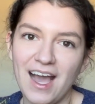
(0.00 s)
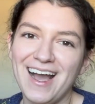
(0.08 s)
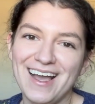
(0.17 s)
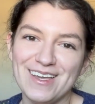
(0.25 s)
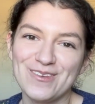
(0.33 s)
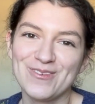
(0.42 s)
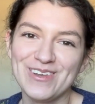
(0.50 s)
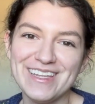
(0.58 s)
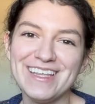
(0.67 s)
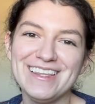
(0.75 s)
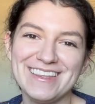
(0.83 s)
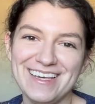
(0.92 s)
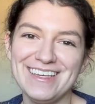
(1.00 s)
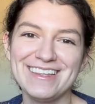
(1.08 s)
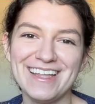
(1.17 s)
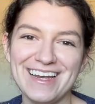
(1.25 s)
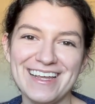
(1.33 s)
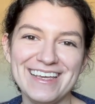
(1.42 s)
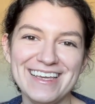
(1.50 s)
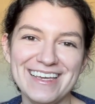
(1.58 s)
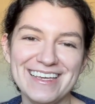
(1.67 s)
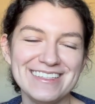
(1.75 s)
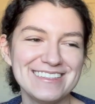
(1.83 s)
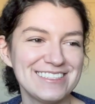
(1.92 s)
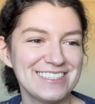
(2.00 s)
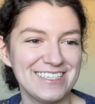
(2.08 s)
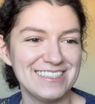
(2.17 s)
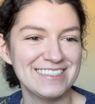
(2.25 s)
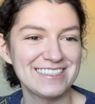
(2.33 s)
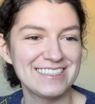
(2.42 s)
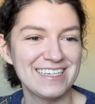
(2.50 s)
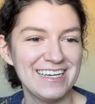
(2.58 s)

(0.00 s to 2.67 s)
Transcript: I really think that he is just,